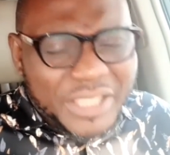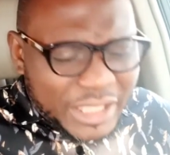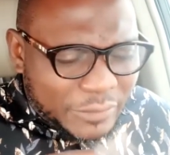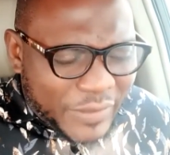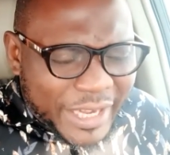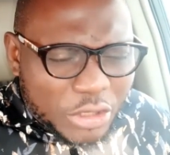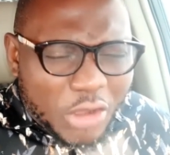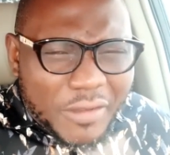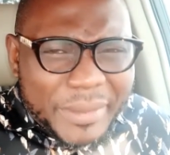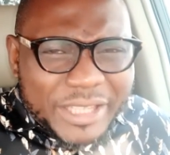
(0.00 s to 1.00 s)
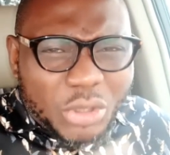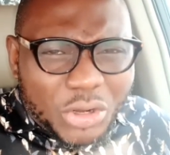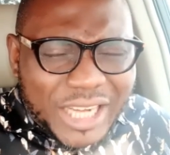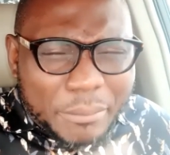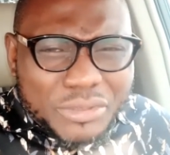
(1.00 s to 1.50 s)
This very government
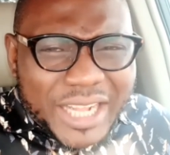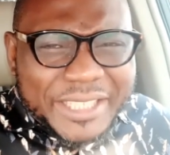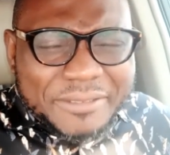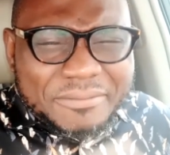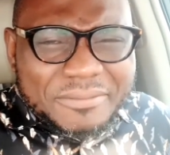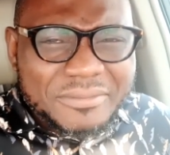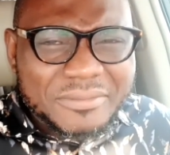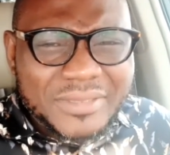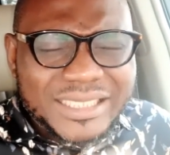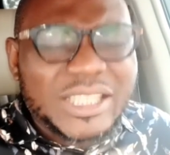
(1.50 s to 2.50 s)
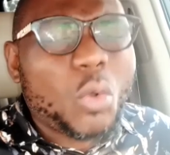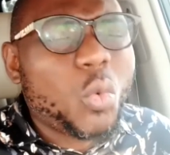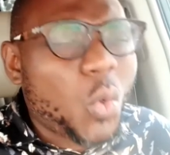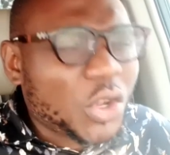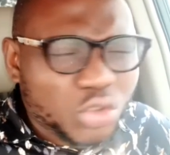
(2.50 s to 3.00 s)
under Buhari, the
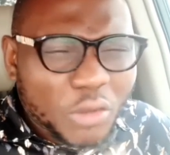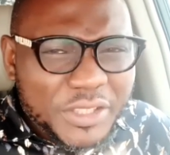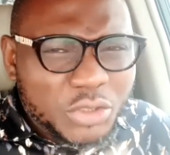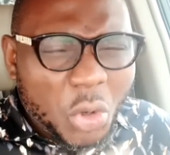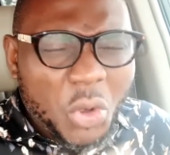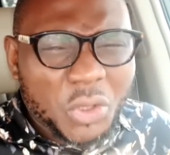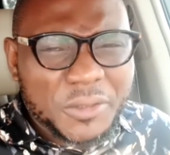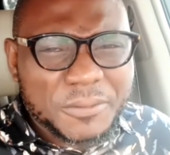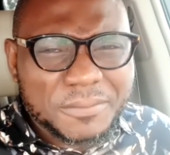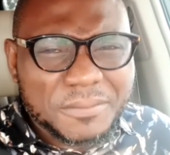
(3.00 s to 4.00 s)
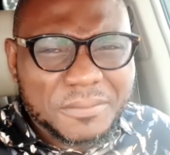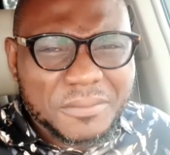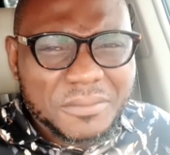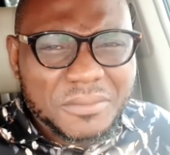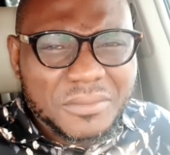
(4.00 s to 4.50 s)
worst of it all.
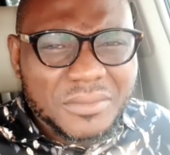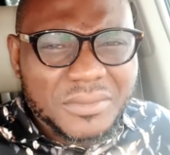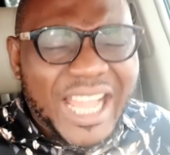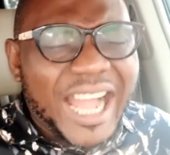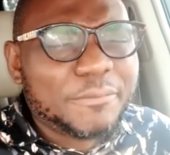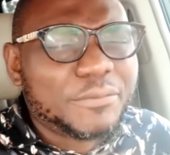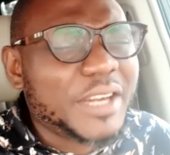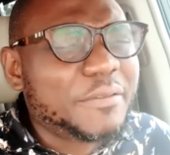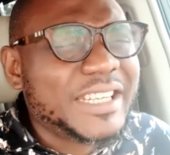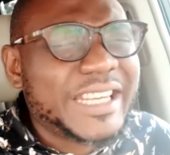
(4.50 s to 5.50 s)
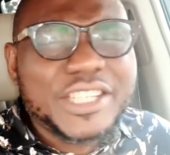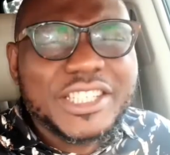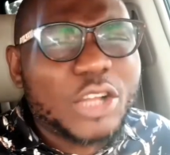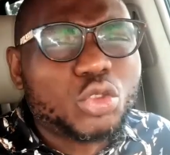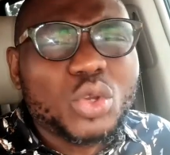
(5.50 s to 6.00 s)
They have driven
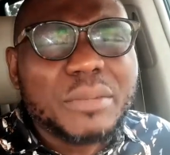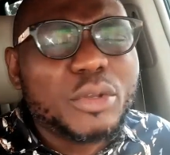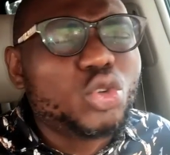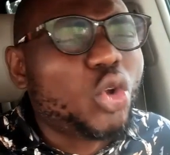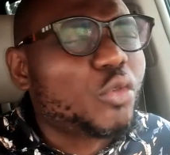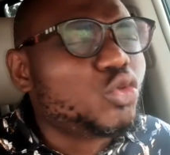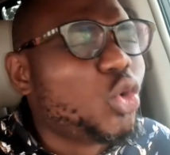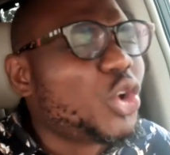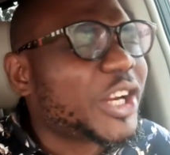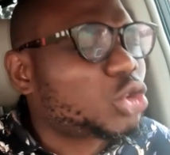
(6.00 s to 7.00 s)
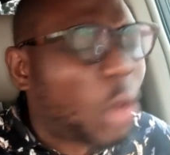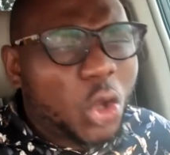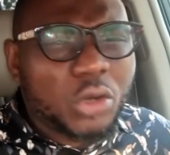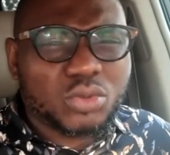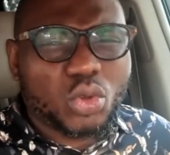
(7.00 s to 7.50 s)
Nigeria to the middle of no
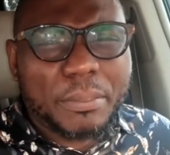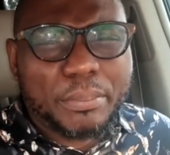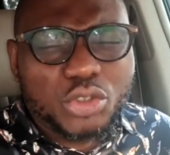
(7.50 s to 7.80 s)
return, to the